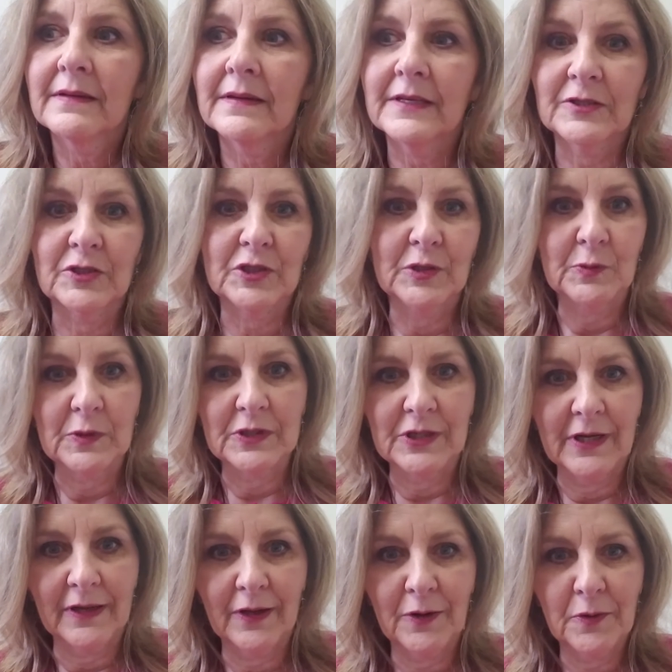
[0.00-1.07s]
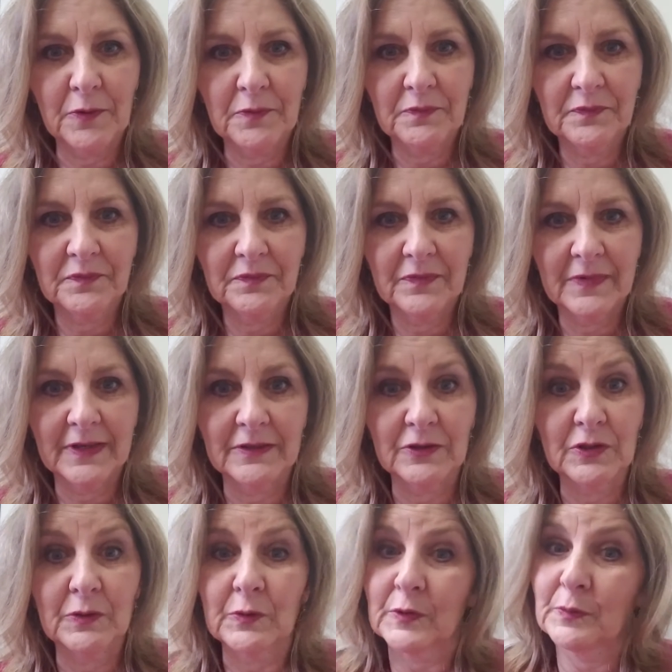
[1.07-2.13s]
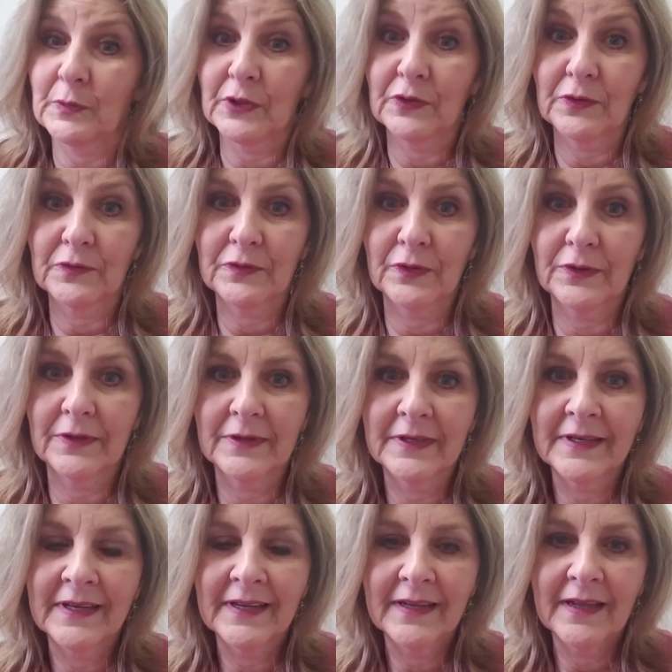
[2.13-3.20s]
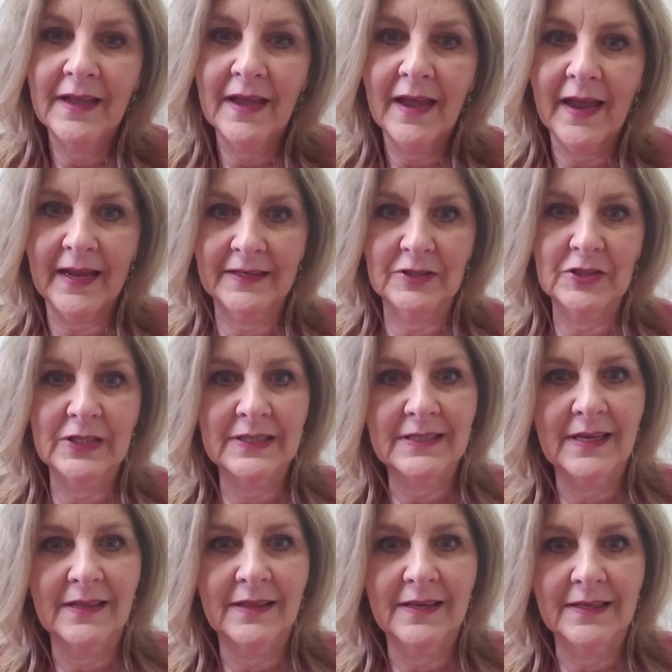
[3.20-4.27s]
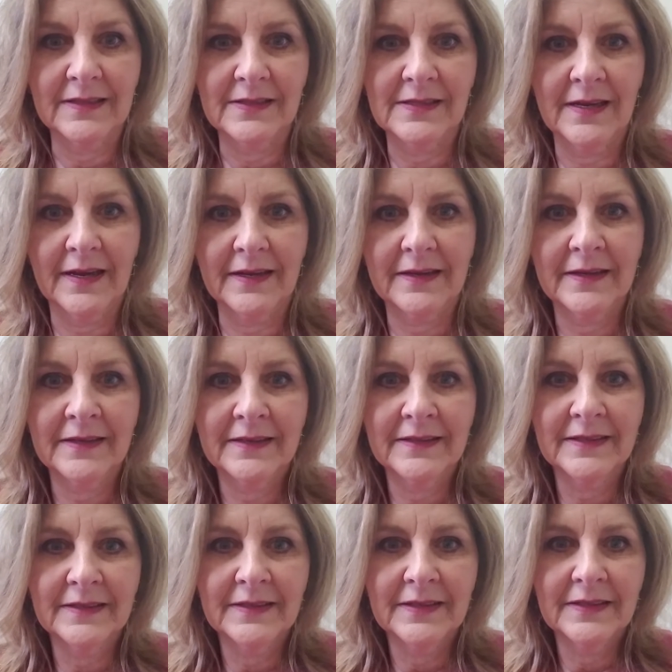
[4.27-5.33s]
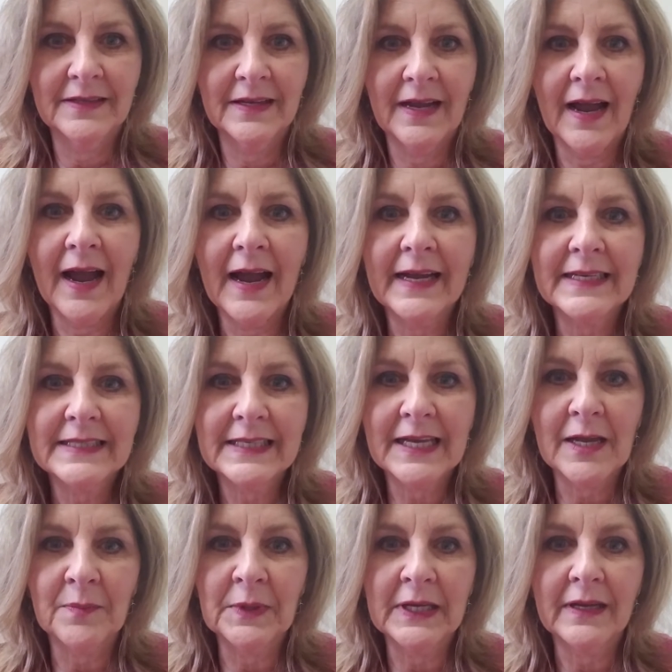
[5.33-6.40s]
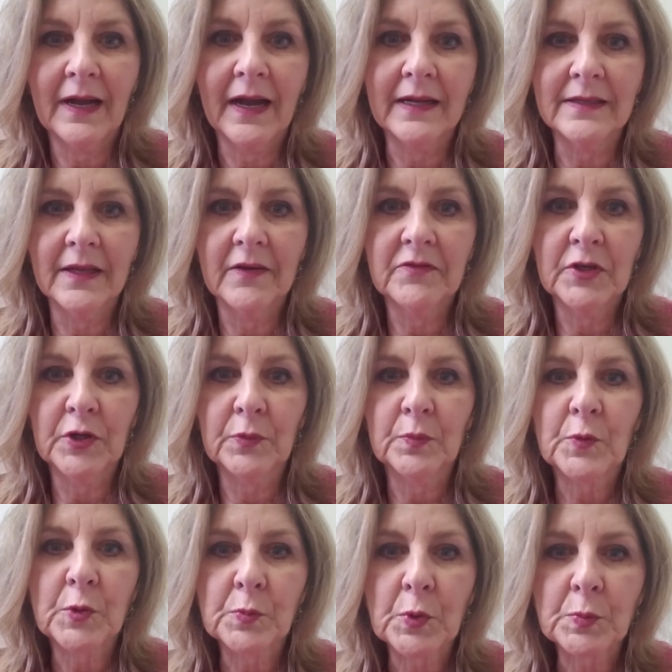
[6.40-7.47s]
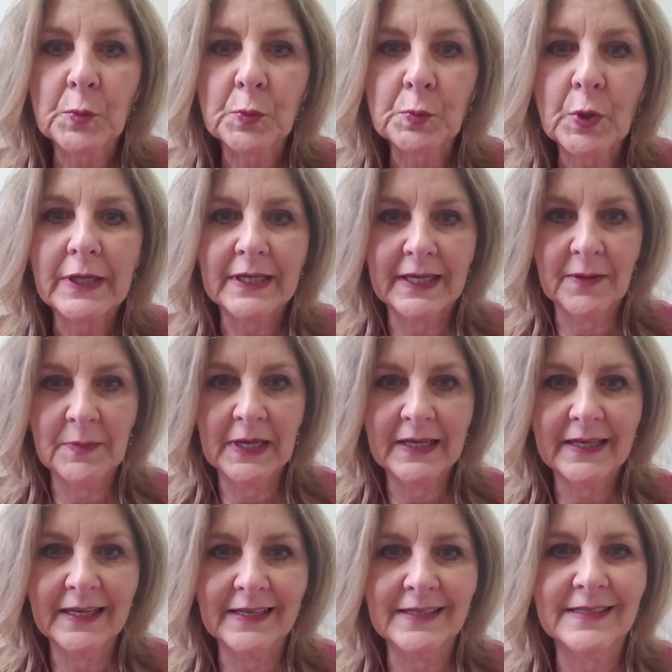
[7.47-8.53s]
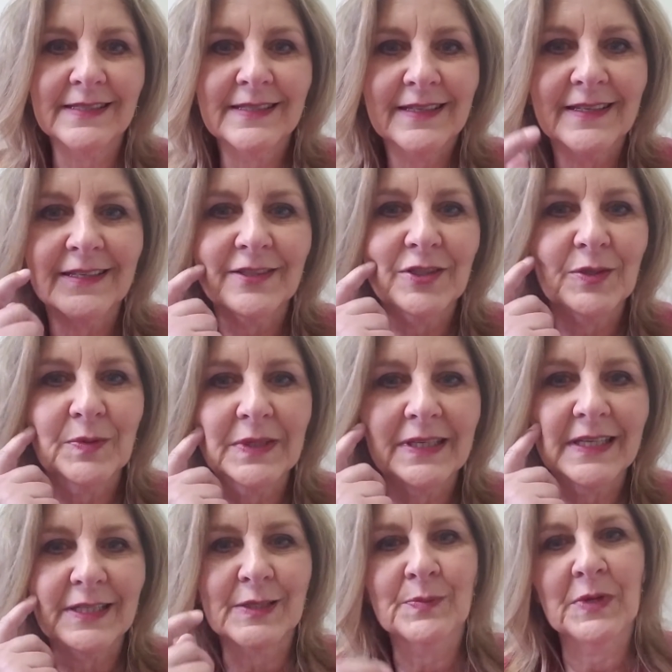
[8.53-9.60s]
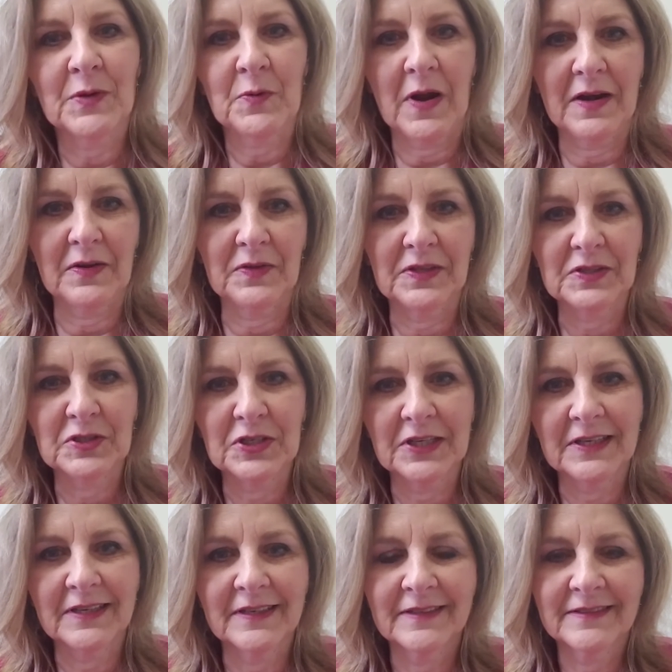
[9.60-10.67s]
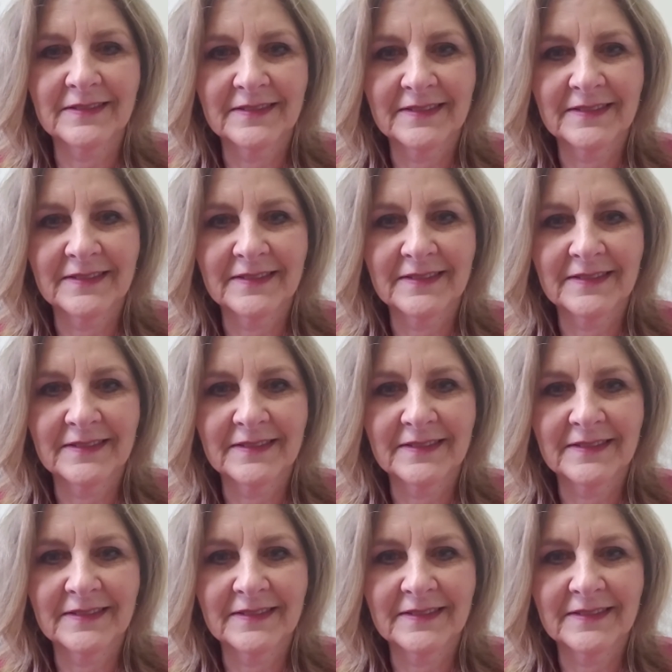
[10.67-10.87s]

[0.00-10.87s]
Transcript: And she was yellow. And she was beautiful. And she said things like, "Hi, Tammy, I love you. Give me a kiss." And she would kiss me right on the cheek.